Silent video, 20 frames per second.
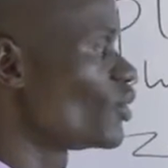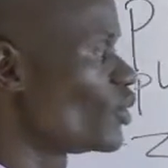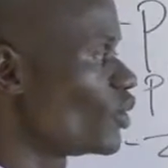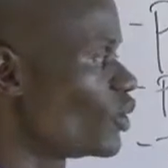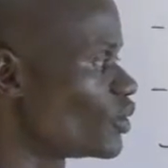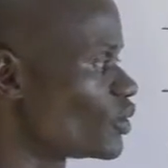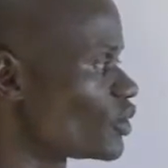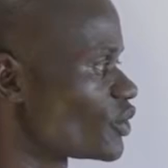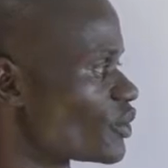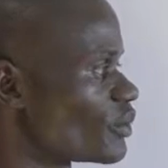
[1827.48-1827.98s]
or
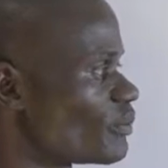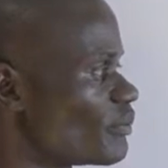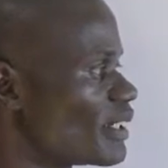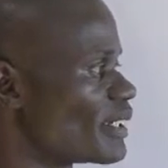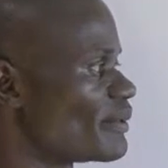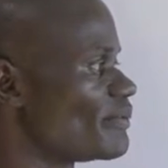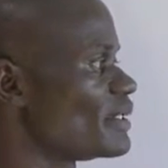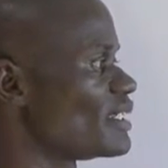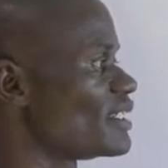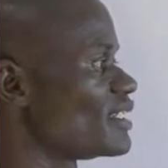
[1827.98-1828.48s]
also
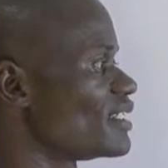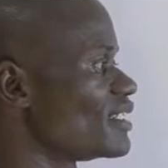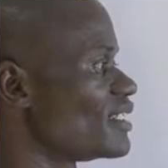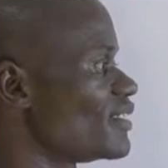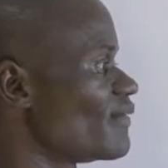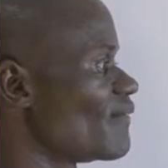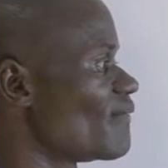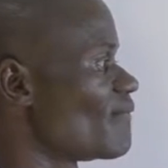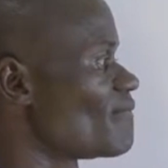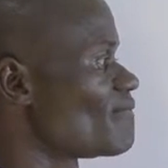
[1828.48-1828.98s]

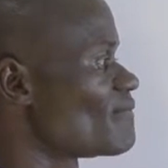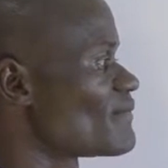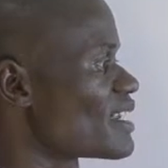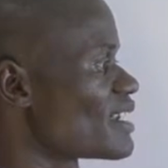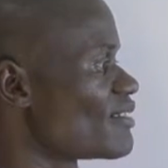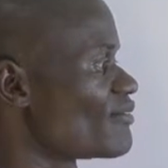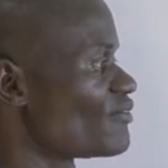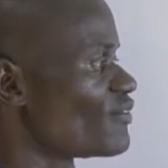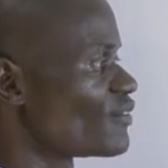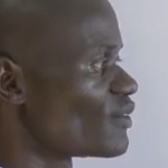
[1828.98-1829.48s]
maybe
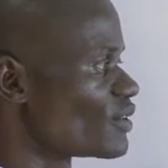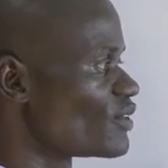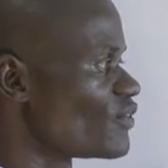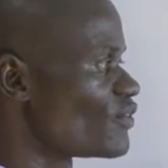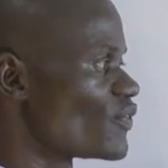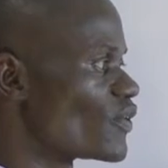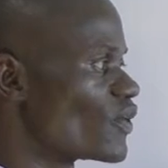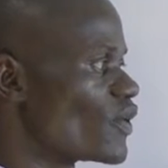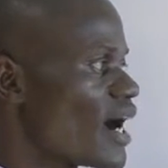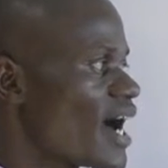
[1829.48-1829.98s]

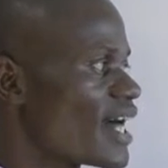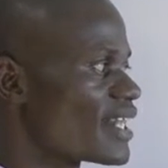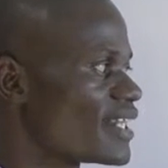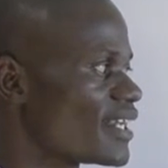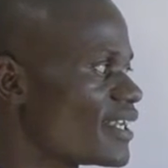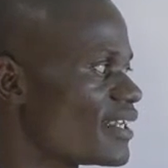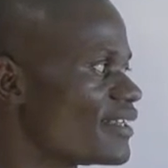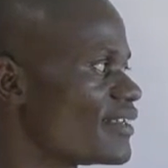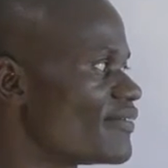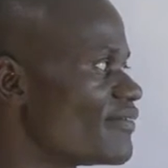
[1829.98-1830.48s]
food for
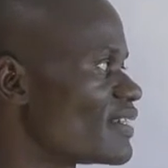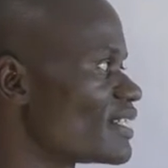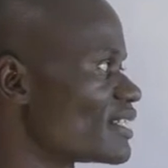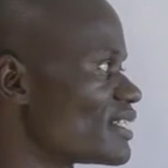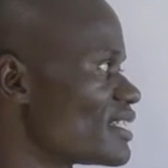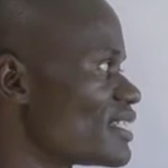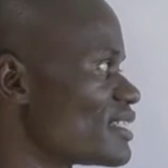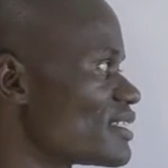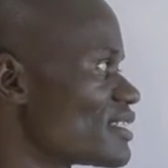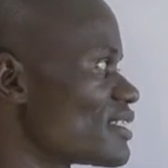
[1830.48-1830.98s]
other
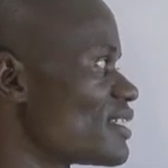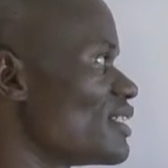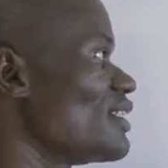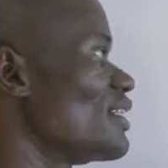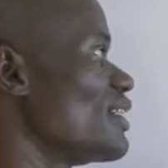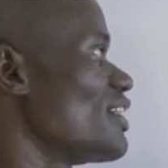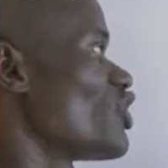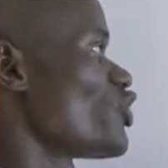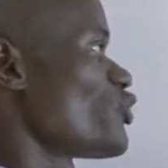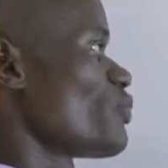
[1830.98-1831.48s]
living things,
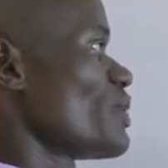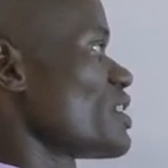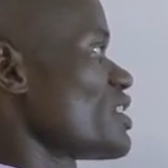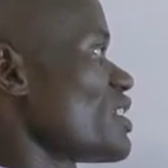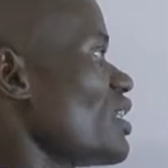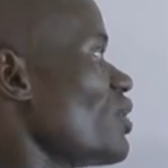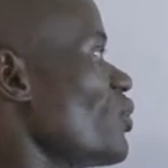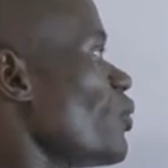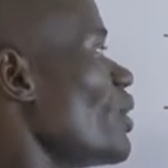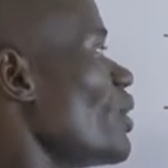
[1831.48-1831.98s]
especially